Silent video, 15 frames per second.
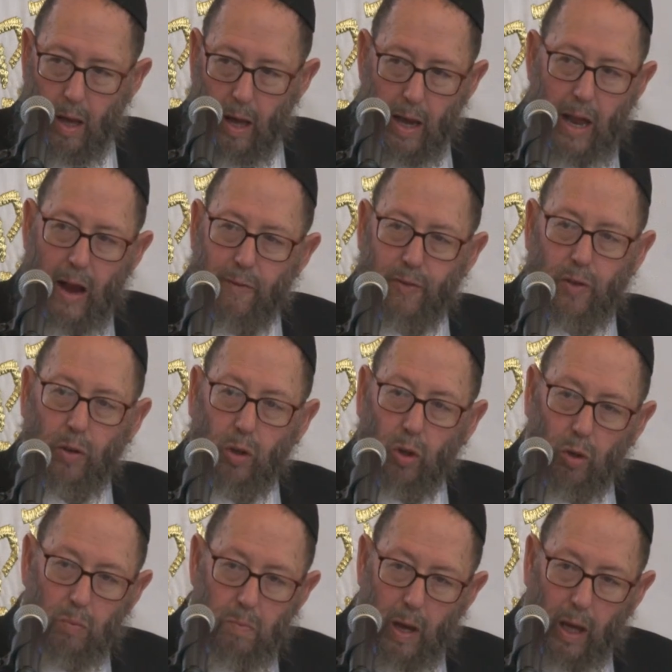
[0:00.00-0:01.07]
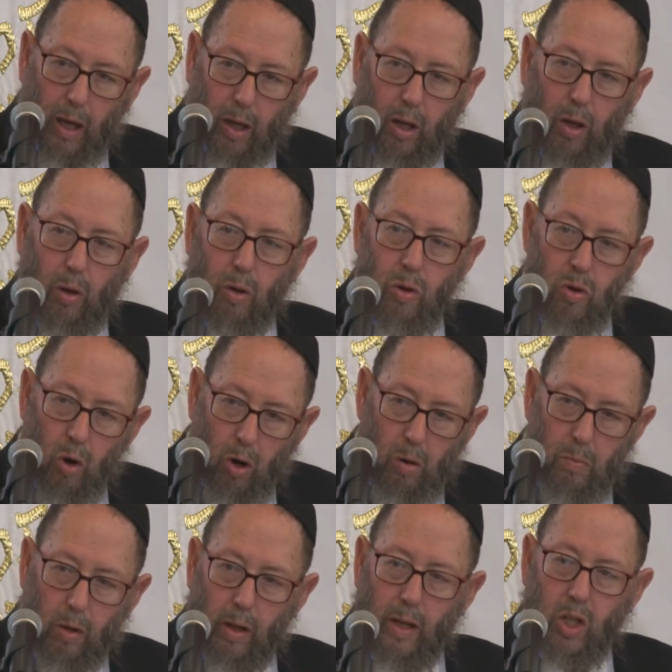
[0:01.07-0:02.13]
And after you make your
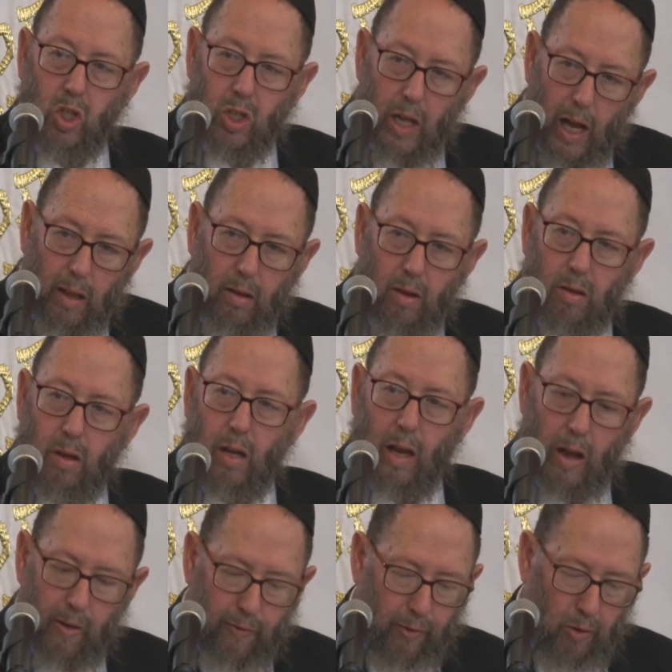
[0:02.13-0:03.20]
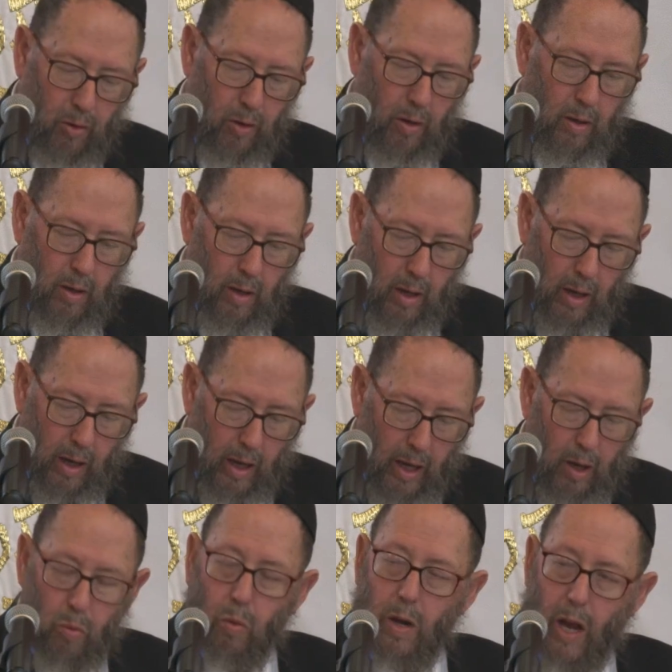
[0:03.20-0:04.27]
normal hishtadlus and effort,
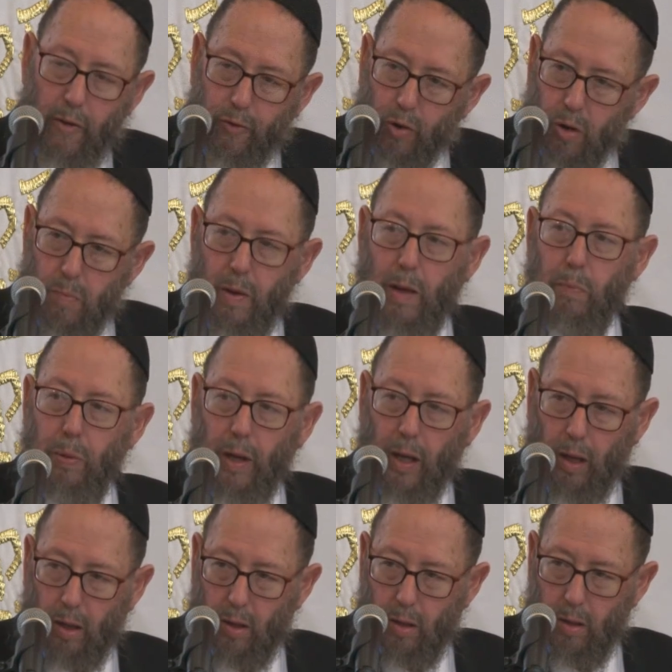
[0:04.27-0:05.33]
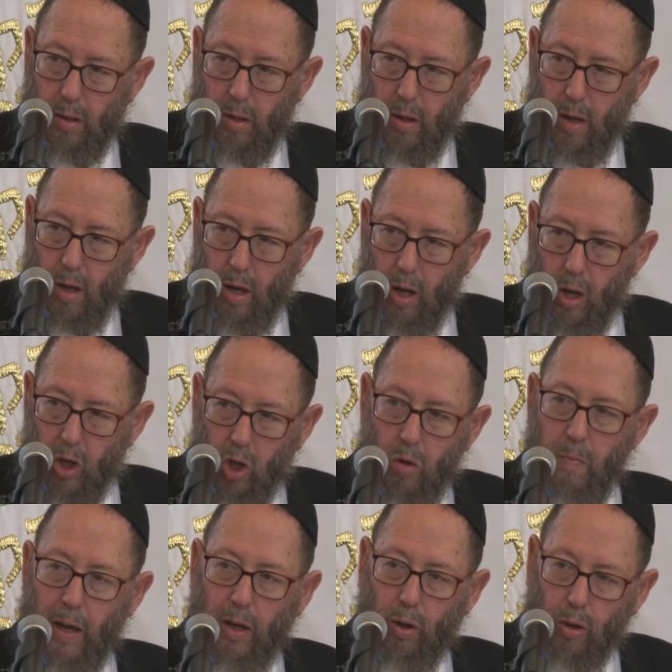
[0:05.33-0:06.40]
in whatever it may be, you
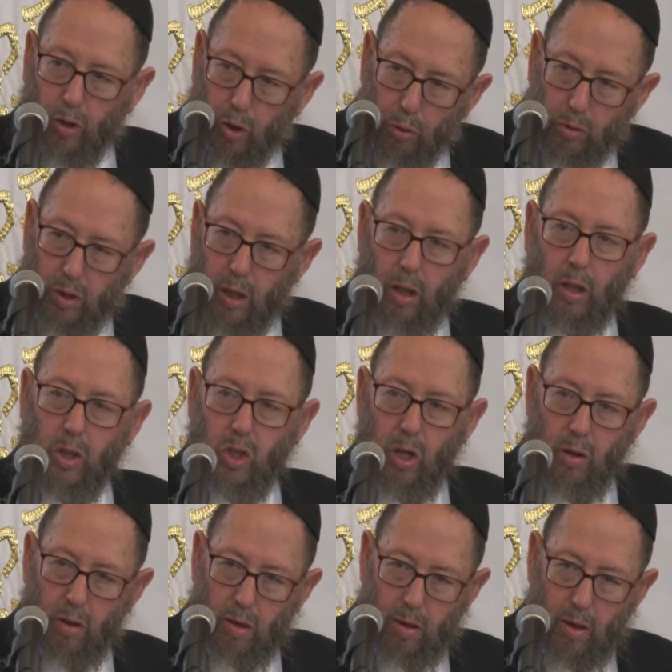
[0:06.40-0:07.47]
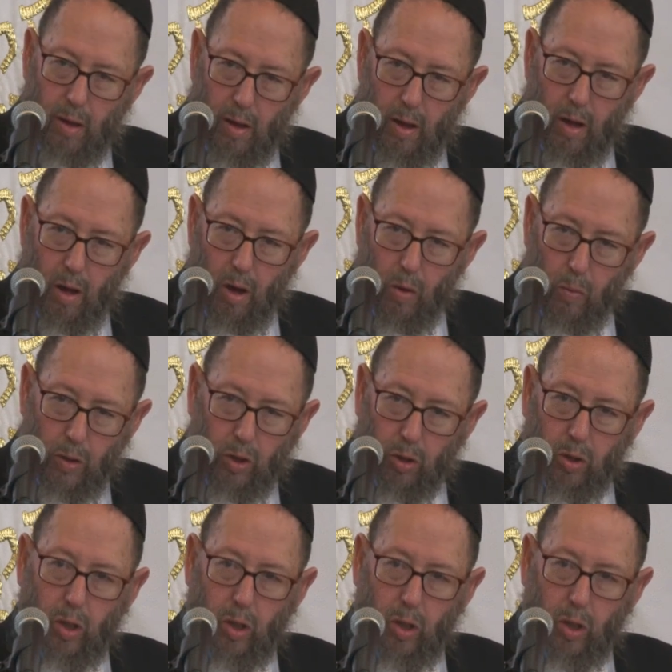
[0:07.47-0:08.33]
make your due diligence when you're